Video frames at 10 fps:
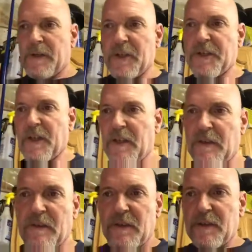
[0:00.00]
just to
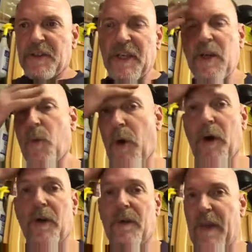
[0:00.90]
see
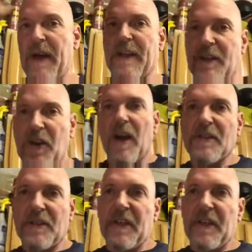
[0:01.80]
where that exhaust